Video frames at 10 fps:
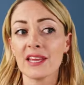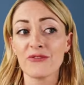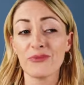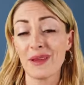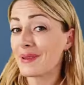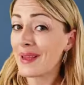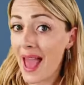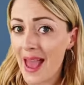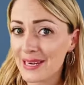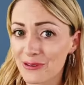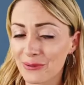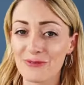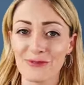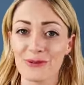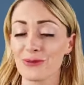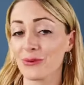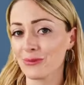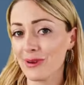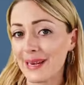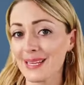if maybe any, reviews
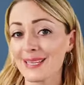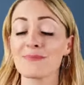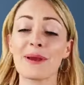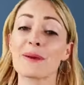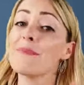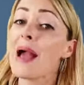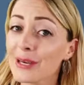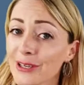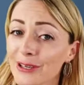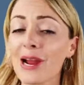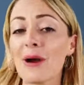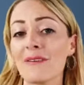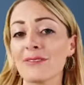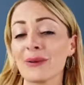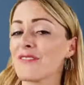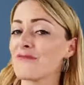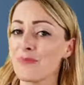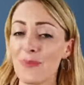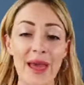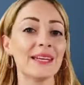or ratings. My competitor, however,
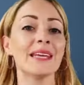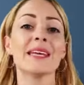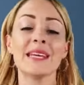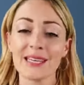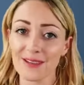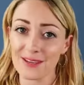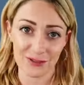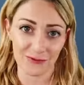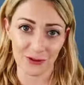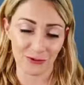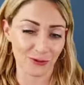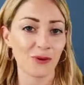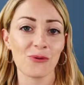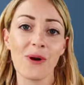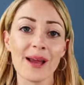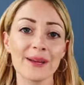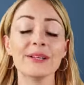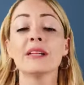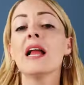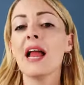they've been in this field for a
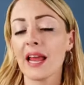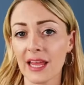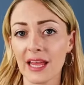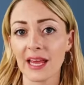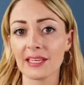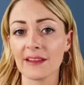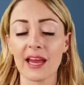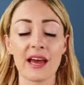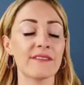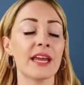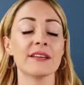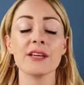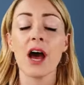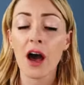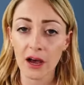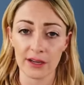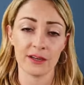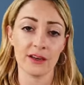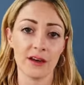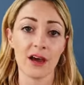while and they have a
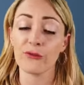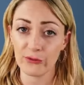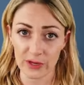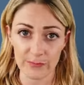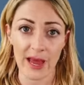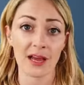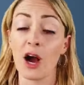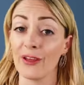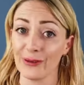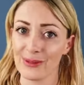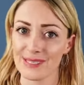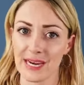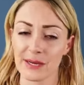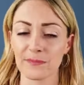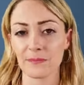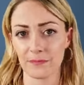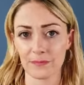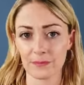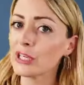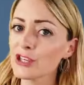ton of feedback on their listing.
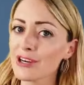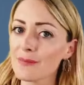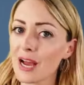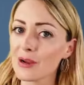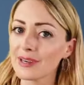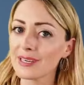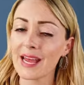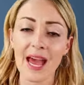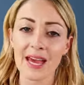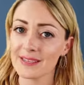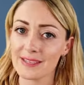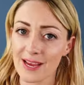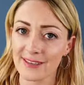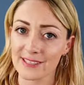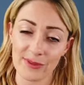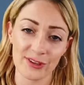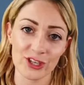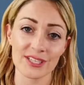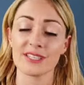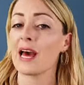Pretty sure I'm not going to get any sales with
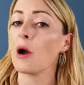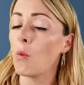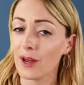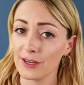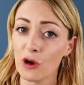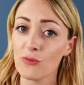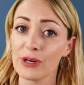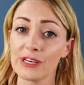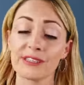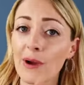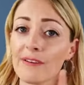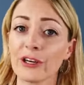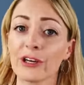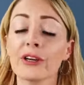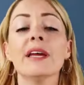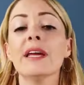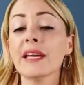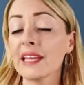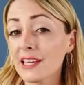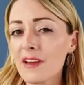just that one notebook. However,
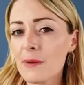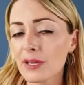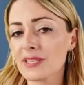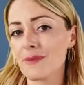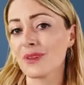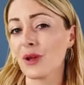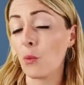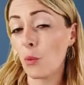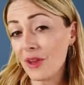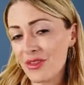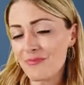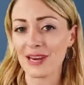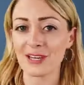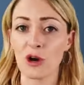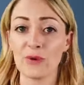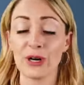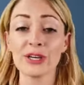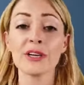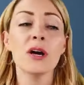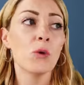if I put something with my
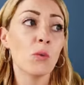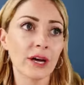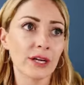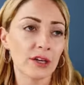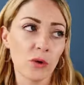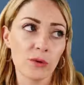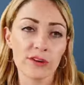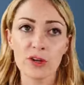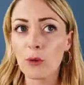notebook, what could go with